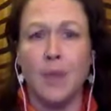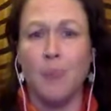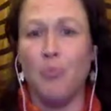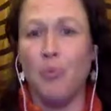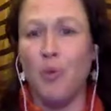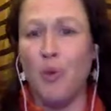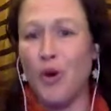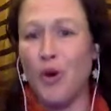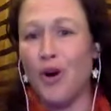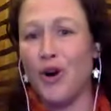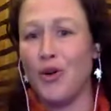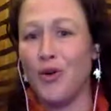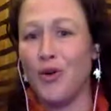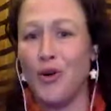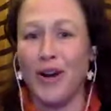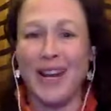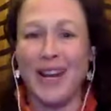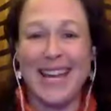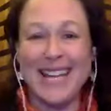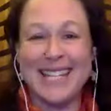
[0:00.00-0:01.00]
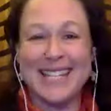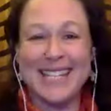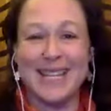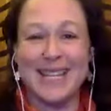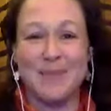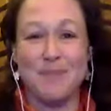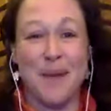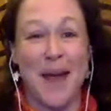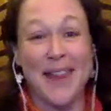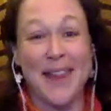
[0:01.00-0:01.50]
more or less
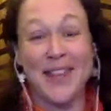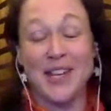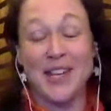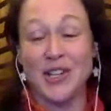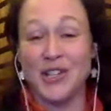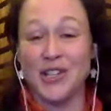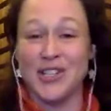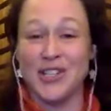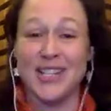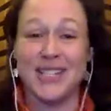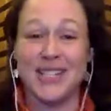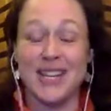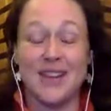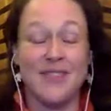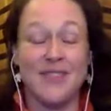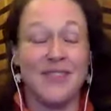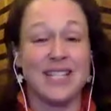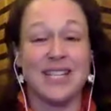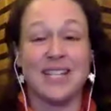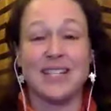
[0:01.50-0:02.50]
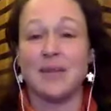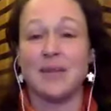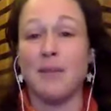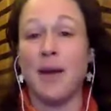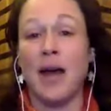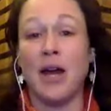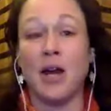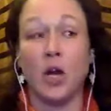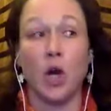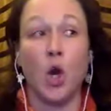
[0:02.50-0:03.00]
empathic or sensitive, it doesn't
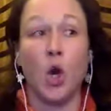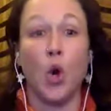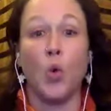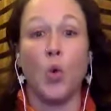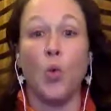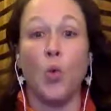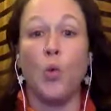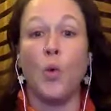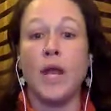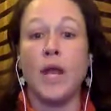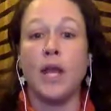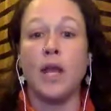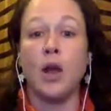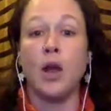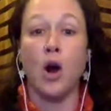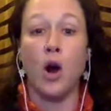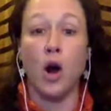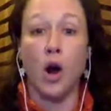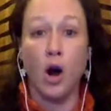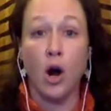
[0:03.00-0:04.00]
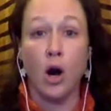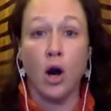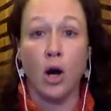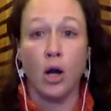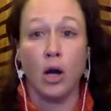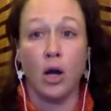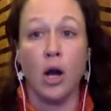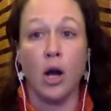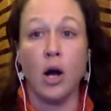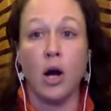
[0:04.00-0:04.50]
matter. We
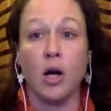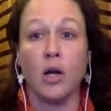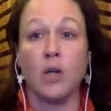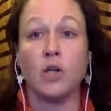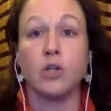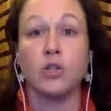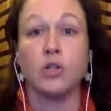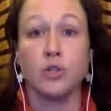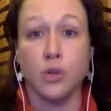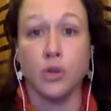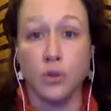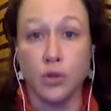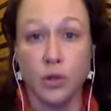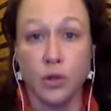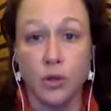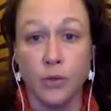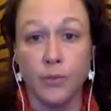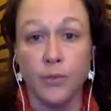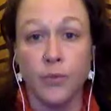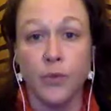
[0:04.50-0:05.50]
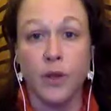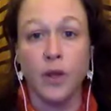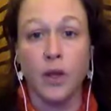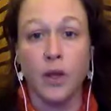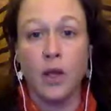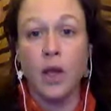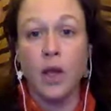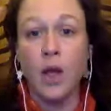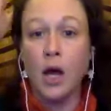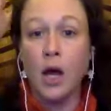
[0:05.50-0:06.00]
all are social
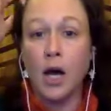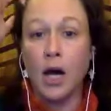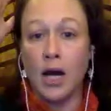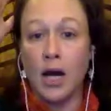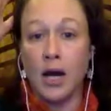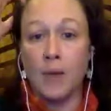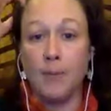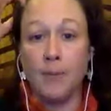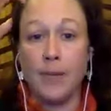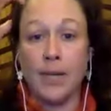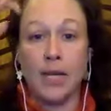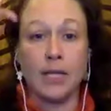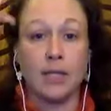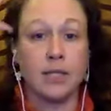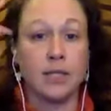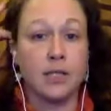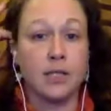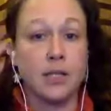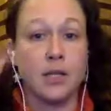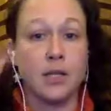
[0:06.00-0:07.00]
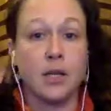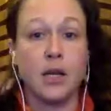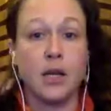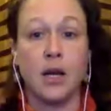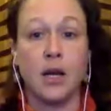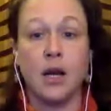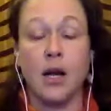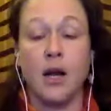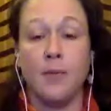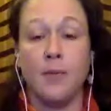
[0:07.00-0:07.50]
beings.
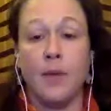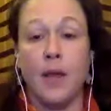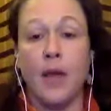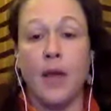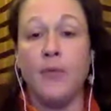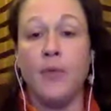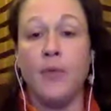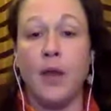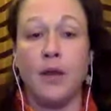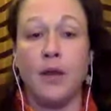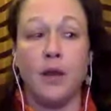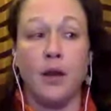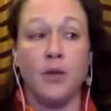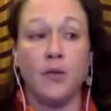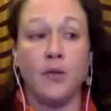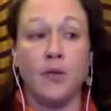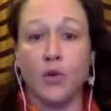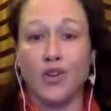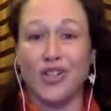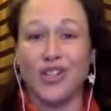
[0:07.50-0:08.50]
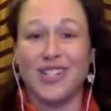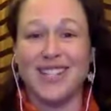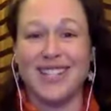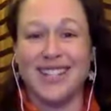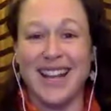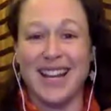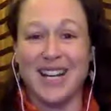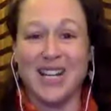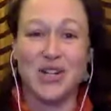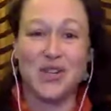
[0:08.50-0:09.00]
And then, of
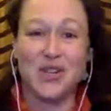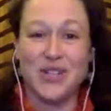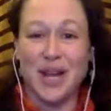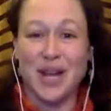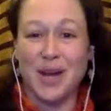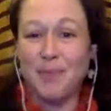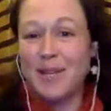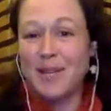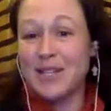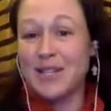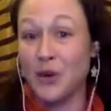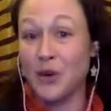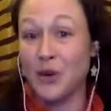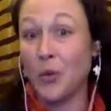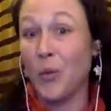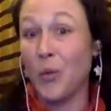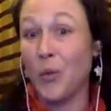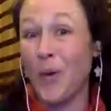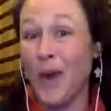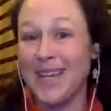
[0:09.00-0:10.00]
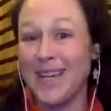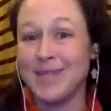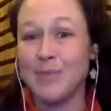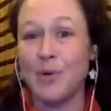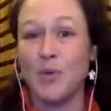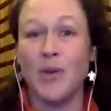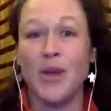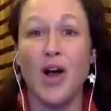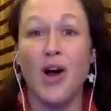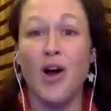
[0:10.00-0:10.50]
course, that shows up in different ways,
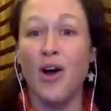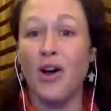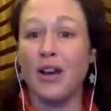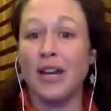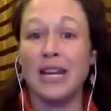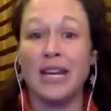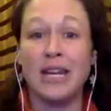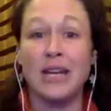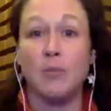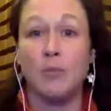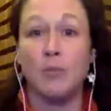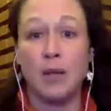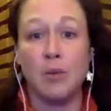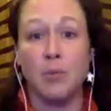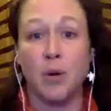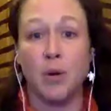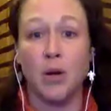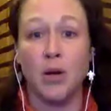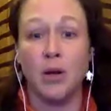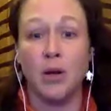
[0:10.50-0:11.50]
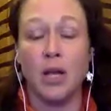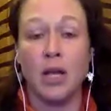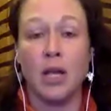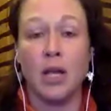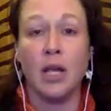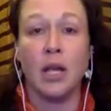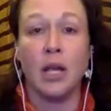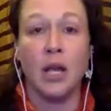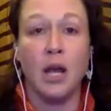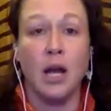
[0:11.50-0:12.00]
but we all need people.
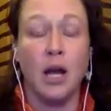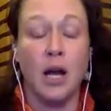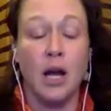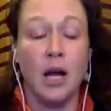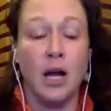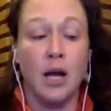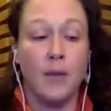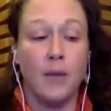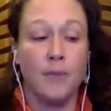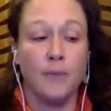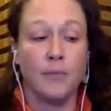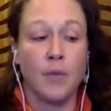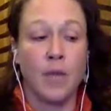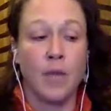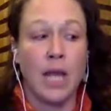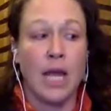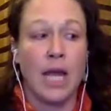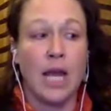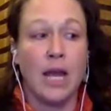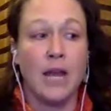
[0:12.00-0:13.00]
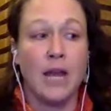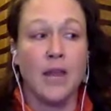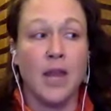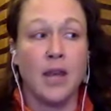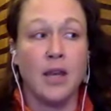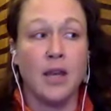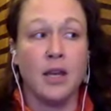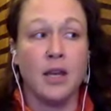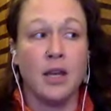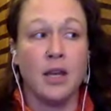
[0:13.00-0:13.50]
And
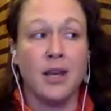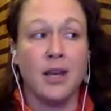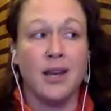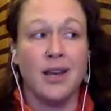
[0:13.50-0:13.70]
then,